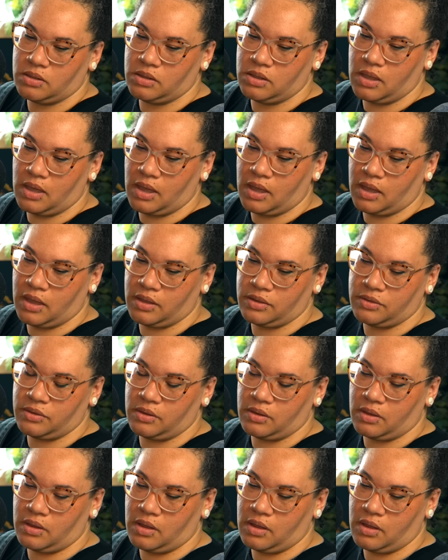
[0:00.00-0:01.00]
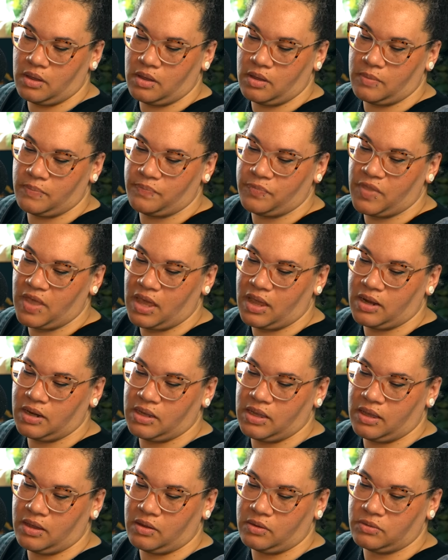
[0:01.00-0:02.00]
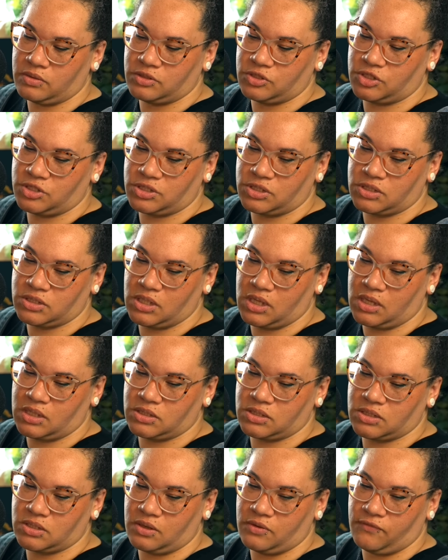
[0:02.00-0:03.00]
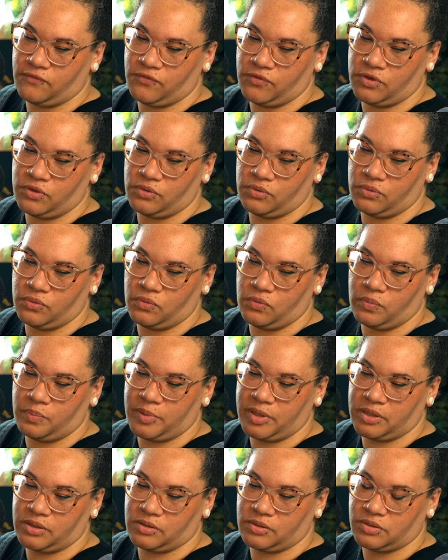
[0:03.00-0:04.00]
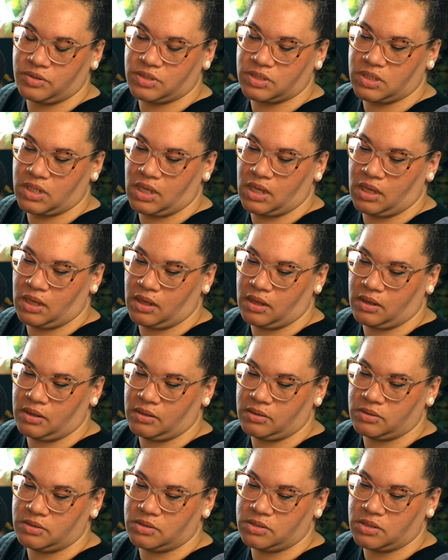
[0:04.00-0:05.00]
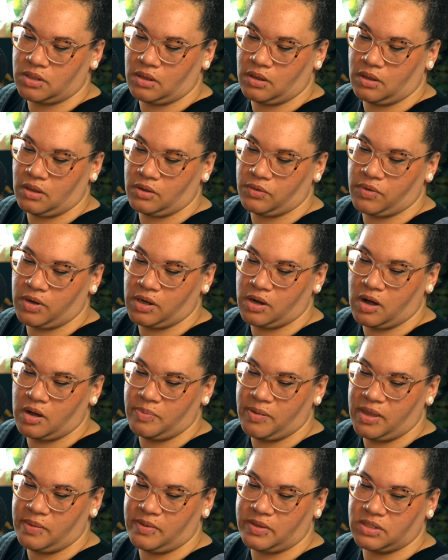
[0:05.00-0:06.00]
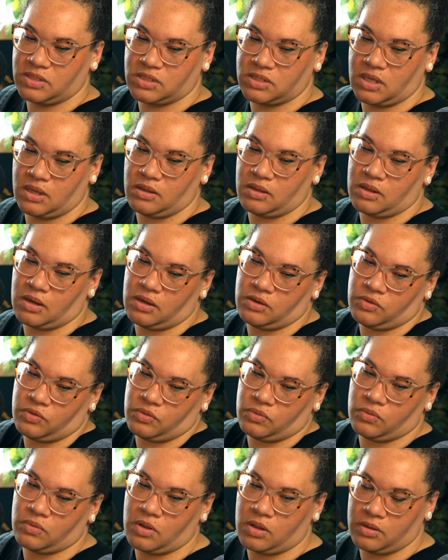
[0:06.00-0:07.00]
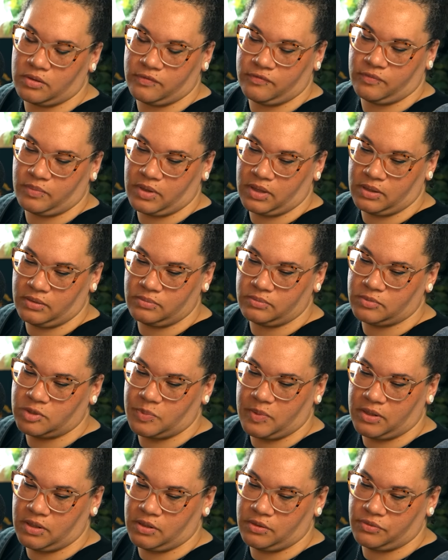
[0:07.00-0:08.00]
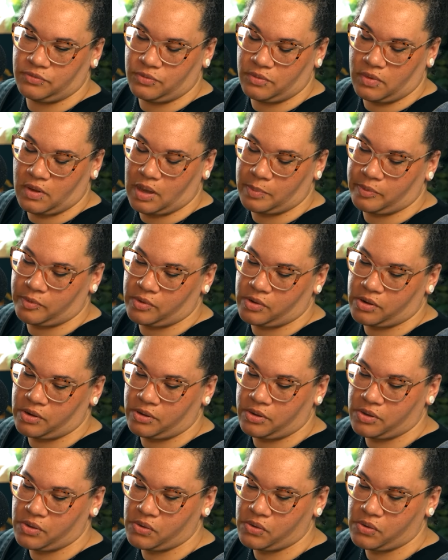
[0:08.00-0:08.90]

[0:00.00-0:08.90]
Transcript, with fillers: Yeah, the um, that account just gets a few bills and uh, credit card payments, yep. and then I do all of my spending through Apple Card.